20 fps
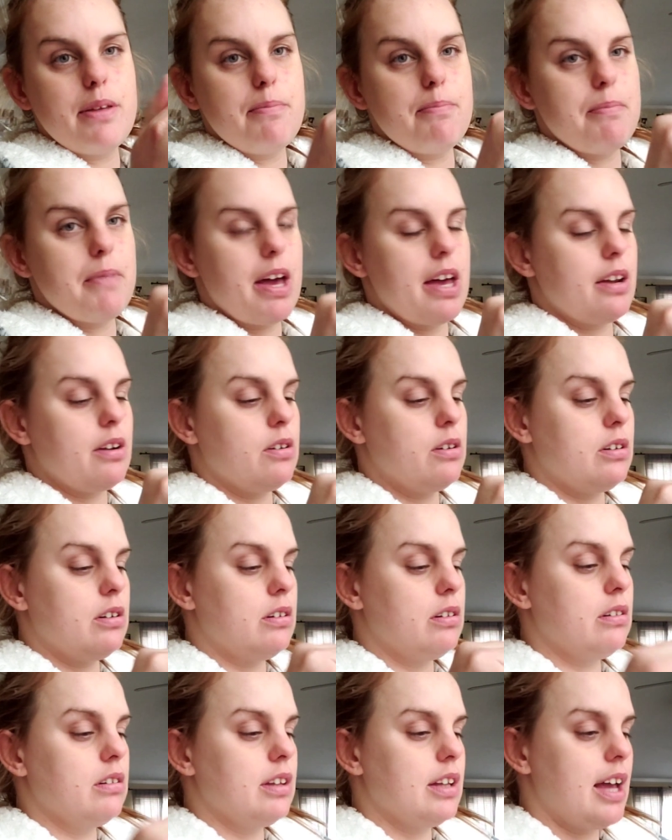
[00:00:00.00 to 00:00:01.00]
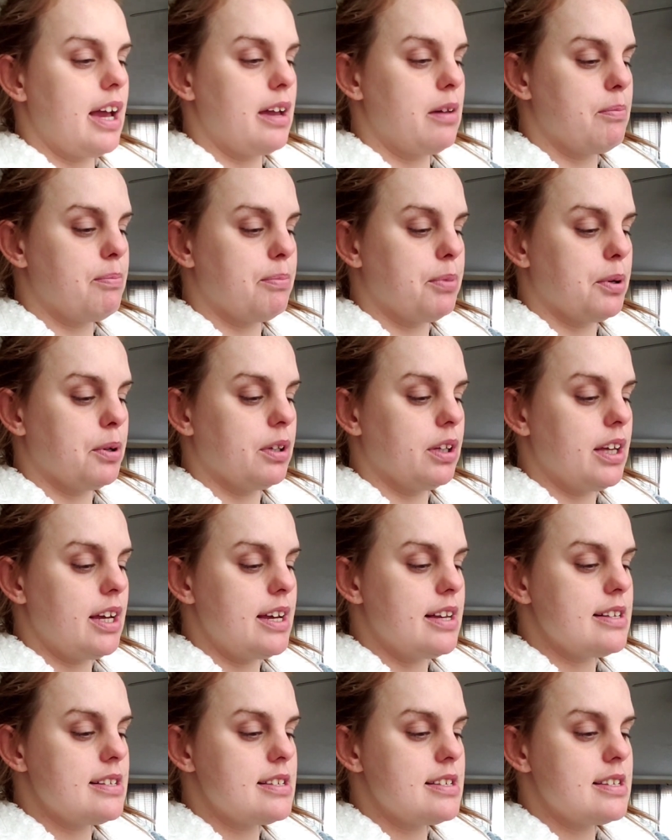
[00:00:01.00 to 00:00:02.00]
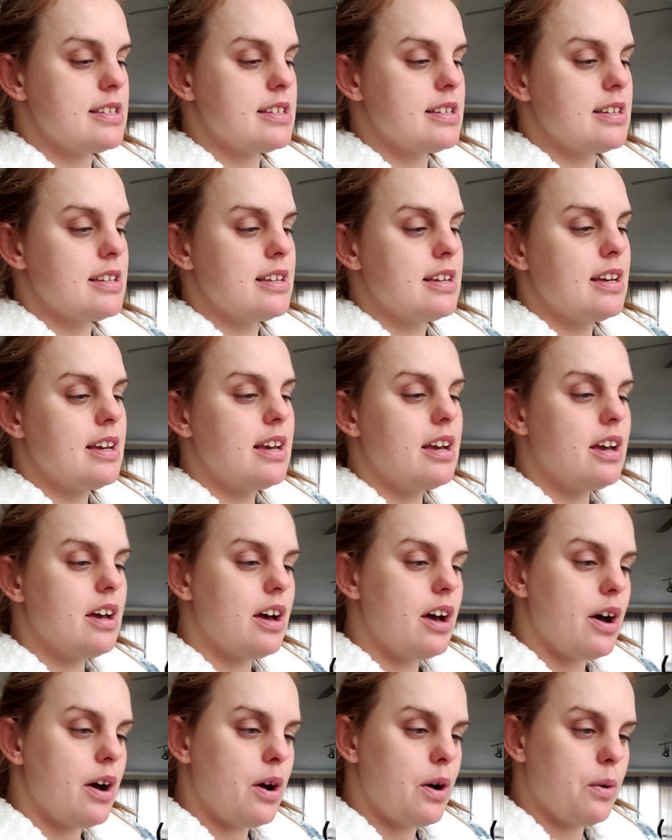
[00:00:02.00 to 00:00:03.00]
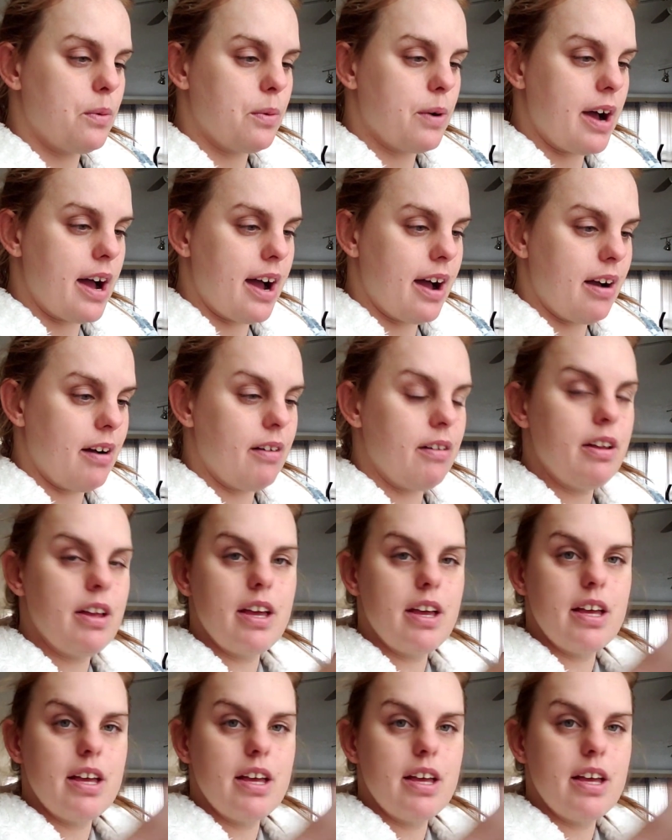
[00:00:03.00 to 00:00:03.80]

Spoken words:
the metal like bullets. Oh wow,